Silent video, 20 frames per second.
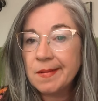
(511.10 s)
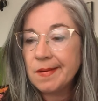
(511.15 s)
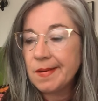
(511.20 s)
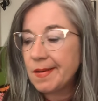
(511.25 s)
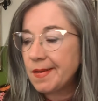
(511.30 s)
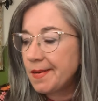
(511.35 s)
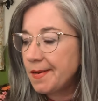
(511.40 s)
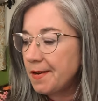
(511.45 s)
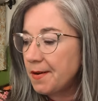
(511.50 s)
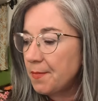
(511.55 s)

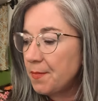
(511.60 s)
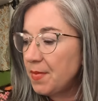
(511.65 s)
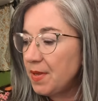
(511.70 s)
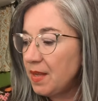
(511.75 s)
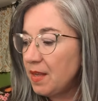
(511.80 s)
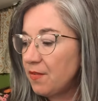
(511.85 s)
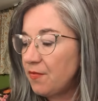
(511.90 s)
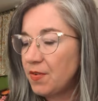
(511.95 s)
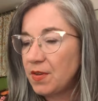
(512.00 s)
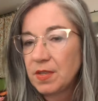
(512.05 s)

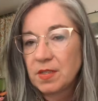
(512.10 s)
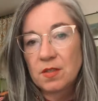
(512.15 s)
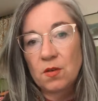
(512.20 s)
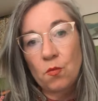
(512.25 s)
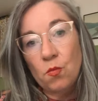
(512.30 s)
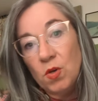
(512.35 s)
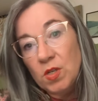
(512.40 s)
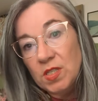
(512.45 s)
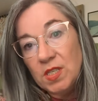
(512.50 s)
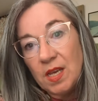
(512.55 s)
If it is a
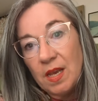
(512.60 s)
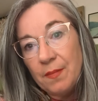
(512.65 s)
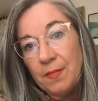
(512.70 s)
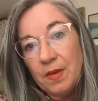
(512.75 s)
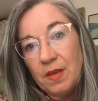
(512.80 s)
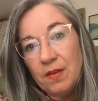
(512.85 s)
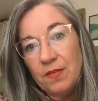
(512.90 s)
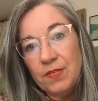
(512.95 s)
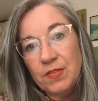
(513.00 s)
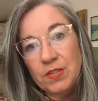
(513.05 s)
one-time
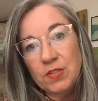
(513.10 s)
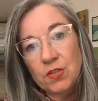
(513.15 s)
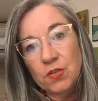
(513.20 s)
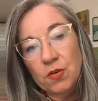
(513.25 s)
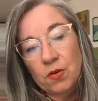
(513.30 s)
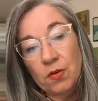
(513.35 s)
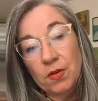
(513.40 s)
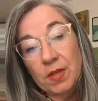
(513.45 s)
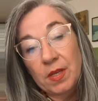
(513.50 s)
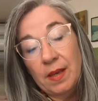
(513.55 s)
gift, is your
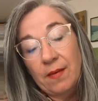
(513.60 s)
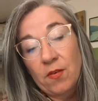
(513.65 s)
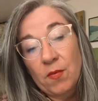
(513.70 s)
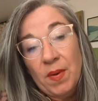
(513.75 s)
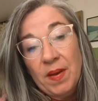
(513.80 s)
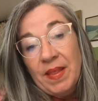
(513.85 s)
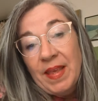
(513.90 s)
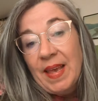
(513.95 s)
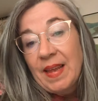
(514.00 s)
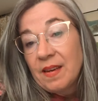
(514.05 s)
goal to give it
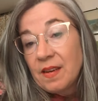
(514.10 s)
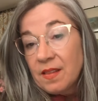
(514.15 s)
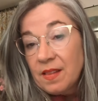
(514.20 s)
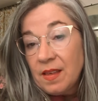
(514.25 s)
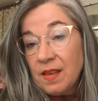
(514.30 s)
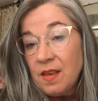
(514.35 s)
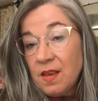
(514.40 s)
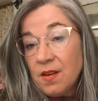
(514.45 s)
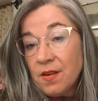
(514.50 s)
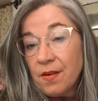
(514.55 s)
by the end of the
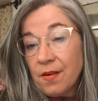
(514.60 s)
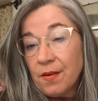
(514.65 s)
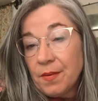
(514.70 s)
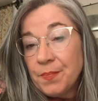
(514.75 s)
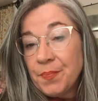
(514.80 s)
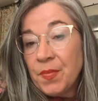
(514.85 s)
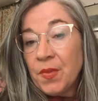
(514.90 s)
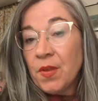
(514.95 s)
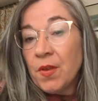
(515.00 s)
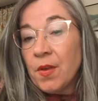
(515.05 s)
year?
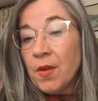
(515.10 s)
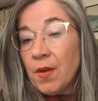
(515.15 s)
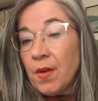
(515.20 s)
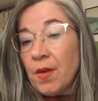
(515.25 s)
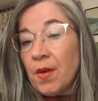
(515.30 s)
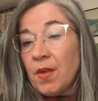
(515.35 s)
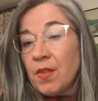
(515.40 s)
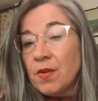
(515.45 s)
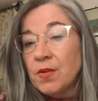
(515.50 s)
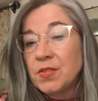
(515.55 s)

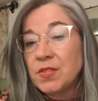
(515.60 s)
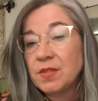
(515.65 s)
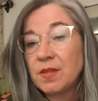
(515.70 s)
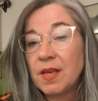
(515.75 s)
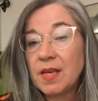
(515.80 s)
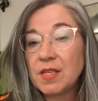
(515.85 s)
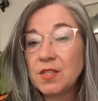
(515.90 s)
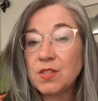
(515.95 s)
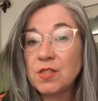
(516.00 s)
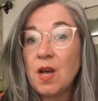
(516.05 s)
There's
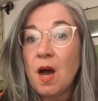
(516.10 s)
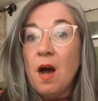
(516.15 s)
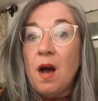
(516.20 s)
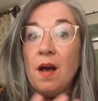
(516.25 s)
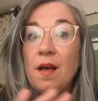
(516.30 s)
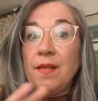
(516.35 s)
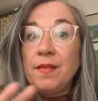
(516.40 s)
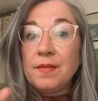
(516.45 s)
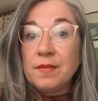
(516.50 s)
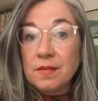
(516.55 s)
like
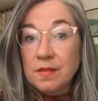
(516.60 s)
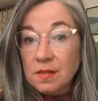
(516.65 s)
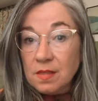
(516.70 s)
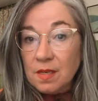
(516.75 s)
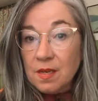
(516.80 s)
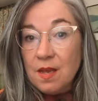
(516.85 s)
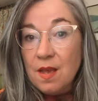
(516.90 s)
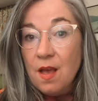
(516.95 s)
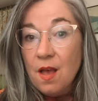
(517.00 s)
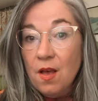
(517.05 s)
tons
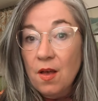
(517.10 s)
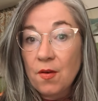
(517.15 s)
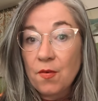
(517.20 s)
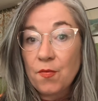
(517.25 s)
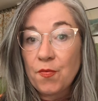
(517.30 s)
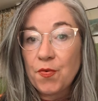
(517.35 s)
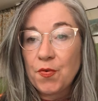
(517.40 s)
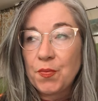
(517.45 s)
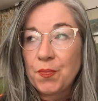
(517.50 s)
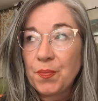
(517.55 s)

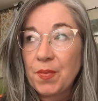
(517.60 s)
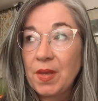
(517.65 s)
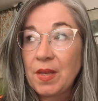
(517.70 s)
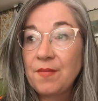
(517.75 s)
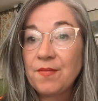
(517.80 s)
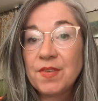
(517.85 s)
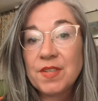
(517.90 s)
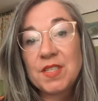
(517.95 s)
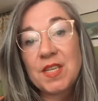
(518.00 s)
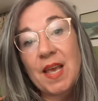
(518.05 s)
of
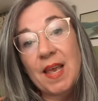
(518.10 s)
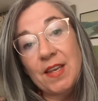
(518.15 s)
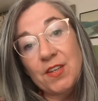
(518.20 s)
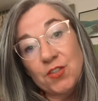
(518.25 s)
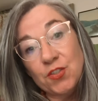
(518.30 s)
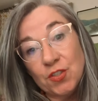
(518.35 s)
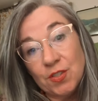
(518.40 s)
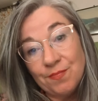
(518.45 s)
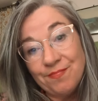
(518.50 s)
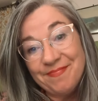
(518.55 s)

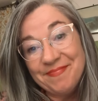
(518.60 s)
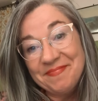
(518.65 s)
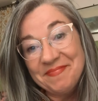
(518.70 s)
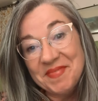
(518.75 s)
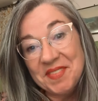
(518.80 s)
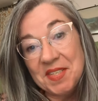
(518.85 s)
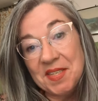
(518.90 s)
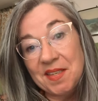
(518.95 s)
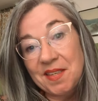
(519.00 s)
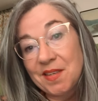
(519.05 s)
invitation
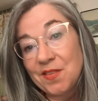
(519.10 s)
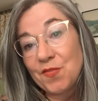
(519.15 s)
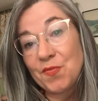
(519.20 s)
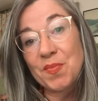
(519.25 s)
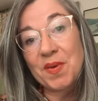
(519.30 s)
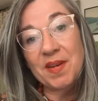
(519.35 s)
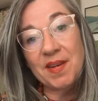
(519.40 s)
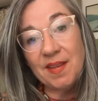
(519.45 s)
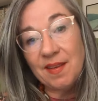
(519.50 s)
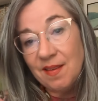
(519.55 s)
to give
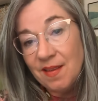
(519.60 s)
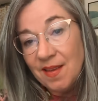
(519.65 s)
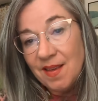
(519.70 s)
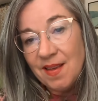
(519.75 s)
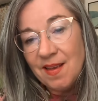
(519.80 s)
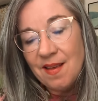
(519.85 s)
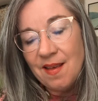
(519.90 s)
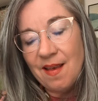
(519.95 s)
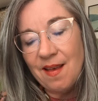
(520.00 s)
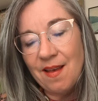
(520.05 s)
money
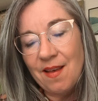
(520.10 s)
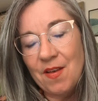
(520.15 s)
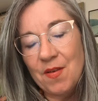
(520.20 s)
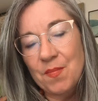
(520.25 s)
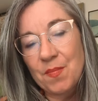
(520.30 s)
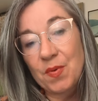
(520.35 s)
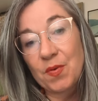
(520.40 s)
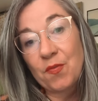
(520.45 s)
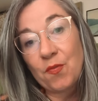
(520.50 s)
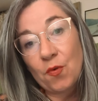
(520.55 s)

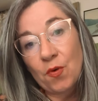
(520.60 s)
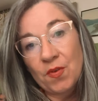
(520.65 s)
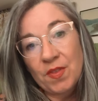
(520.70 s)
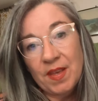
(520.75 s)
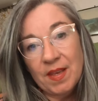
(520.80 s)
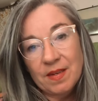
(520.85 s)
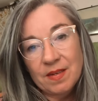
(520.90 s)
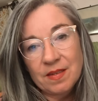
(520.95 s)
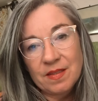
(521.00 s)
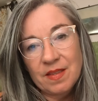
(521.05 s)
before the
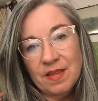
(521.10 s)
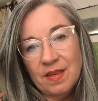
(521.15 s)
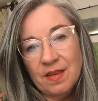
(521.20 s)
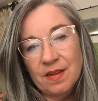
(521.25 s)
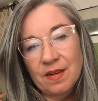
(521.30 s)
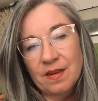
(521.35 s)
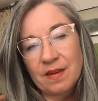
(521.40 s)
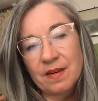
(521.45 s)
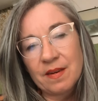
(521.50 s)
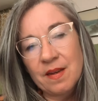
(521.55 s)
end of the
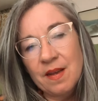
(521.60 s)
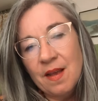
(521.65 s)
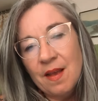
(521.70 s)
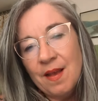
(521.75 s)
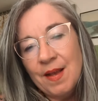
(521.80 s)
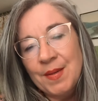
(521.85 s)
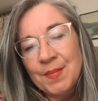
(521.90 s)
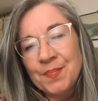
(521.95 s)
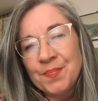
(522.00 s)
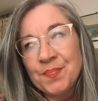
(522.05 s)
year.
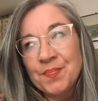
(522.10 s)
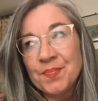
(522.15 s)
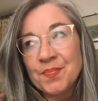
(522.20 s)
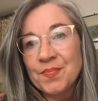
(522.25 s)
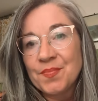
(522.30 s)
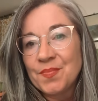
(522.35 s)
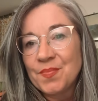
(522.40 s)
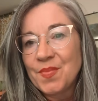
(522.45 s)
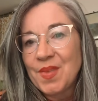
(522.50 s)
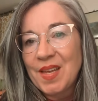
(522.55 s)

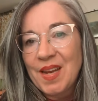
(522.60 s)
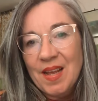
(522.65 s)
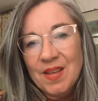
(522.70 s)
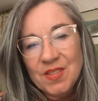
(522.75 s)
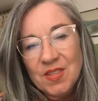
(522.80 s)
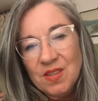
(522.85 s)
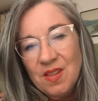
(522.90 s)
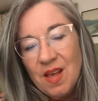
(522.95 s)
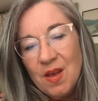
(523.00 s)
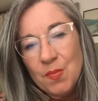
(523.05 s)
That has
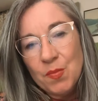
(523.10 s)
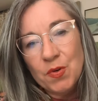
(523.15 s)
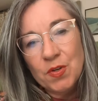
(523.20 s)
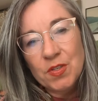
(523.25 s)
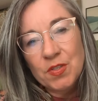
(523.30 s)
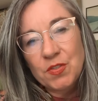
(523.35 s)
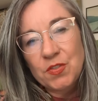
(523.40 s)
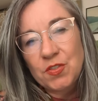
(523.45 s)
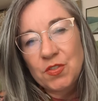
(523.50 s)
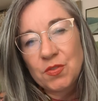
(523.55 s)
a lot more
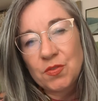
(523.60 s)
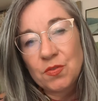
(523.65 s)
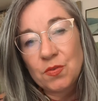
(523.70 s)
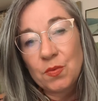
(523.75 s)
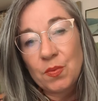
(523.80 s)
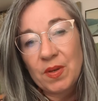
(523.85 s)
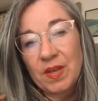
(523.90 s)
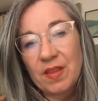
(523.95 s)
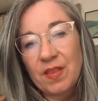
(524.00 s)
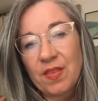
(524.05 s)
to do
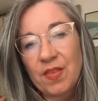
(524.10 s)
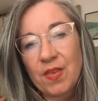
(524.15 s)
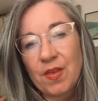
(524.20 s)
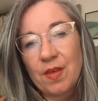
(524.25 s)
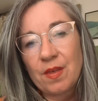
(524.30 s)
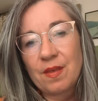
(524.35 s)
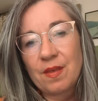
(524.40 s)
with